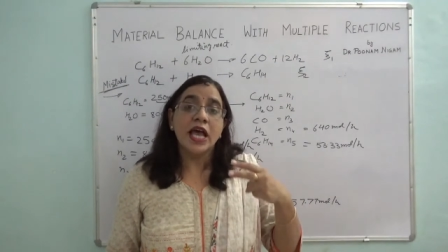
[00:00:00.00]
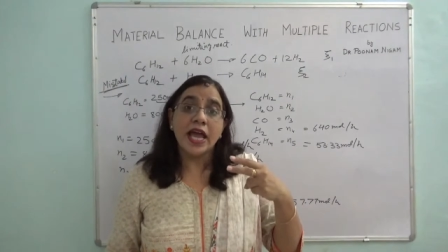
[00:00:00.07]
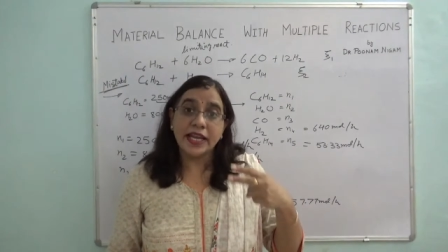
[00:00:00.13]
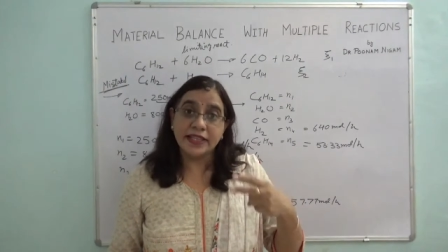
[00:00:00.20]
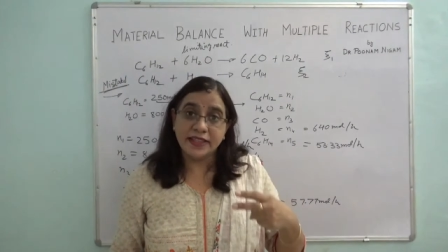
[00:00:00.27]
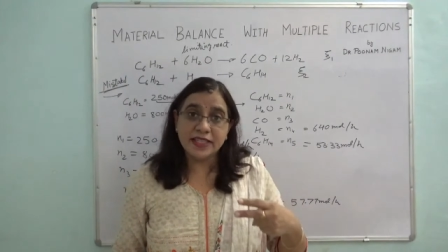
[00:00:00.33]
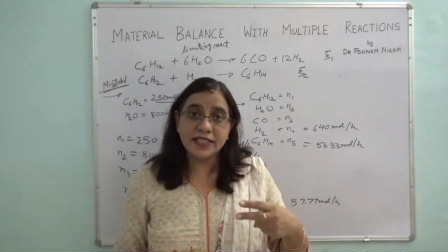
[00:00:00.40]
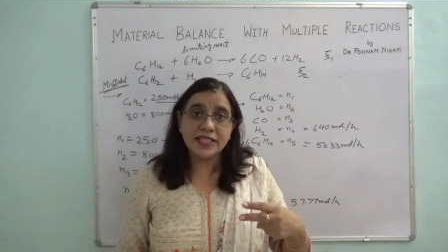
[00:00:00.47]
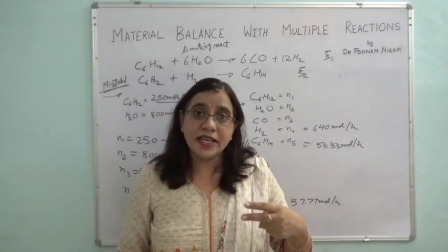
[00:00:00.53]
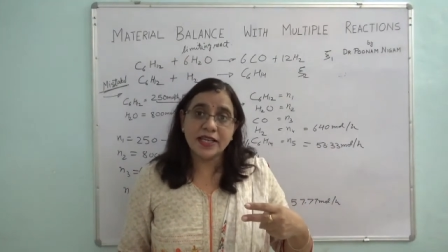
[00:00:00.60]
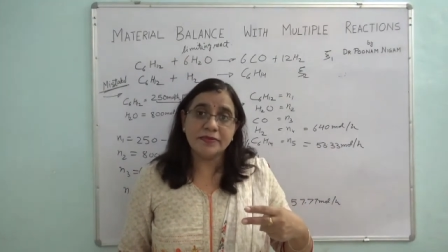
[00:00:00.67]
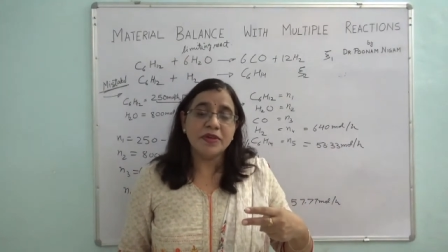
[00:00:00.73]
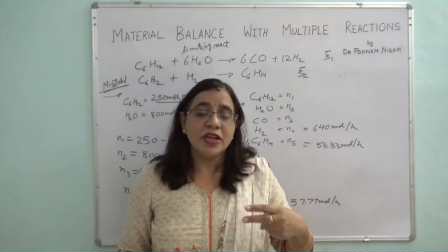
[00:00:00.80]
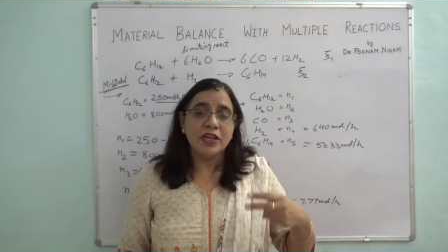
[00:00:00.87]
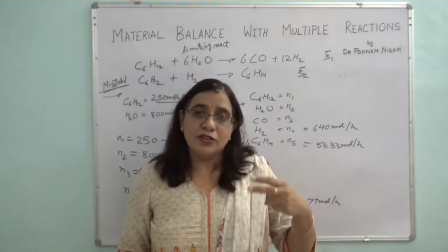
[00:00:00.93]
At that
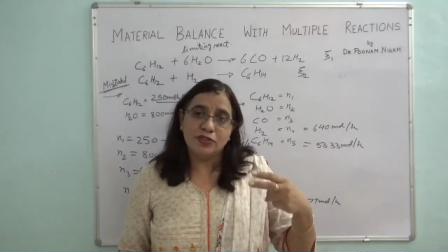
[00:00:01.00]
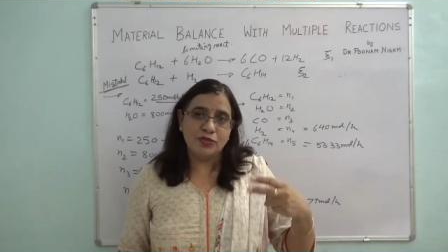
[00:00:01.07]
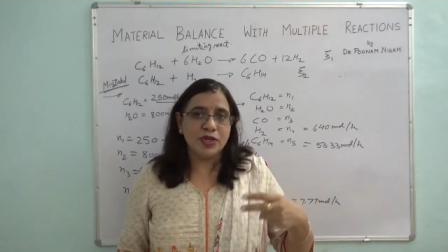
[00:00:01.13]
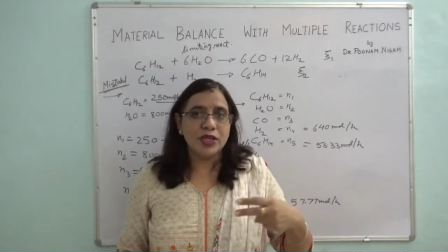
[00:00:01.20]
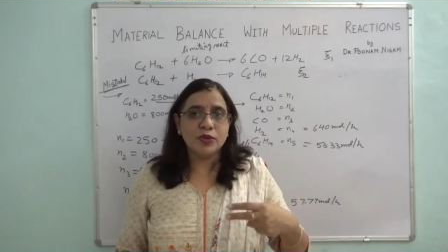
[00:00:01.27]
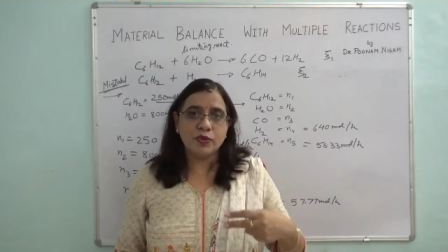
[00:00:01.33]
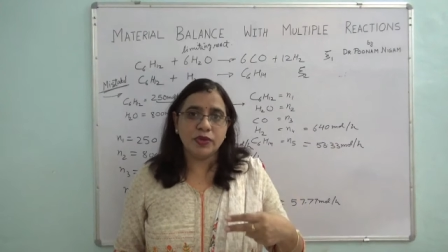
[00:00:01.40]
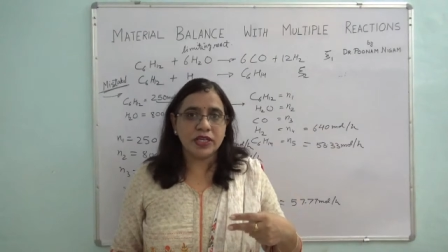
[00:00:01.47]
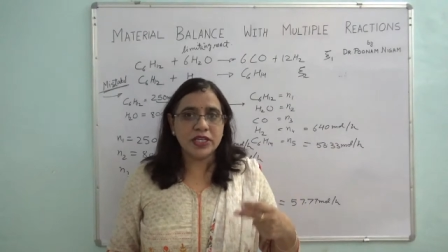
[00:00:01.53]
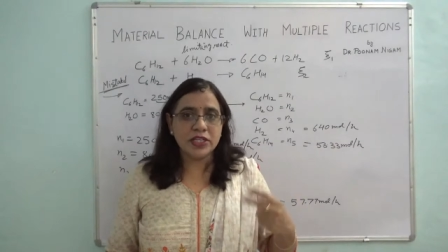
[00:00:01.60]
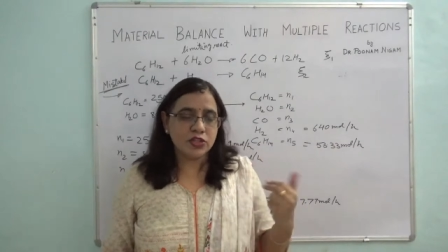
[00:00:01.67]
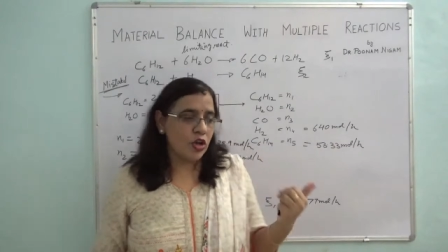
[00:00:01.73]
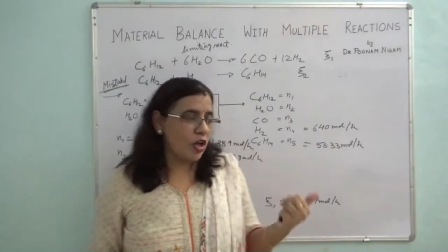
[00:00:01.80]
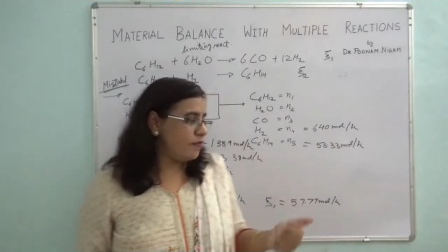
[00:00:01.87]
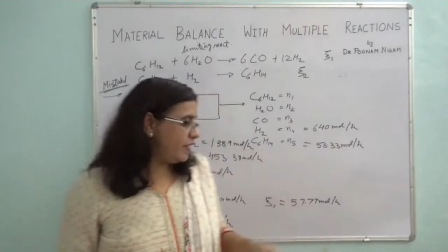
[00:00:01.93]
time, you can quickly
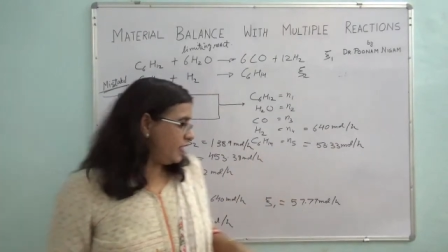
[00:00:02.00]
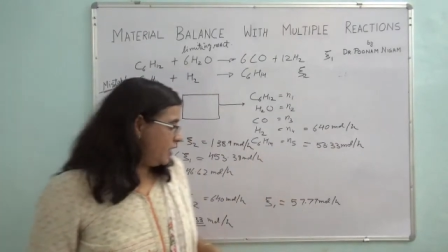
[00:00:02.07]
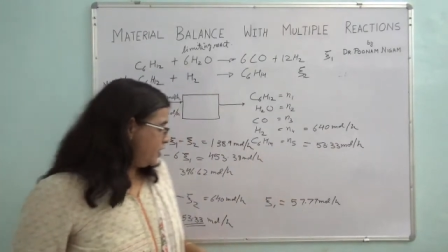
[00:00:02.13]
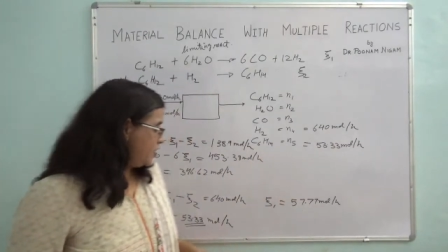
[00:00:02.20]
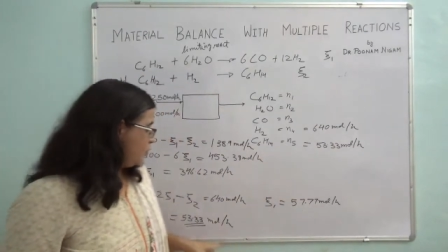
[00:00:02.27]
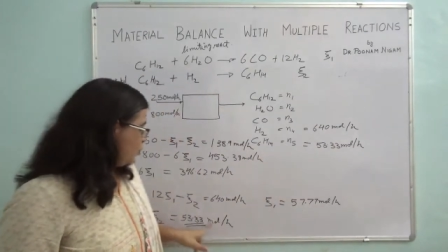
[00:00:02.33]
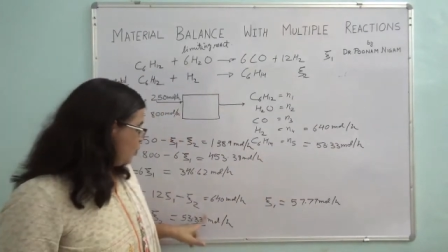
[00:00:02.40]
solve, at least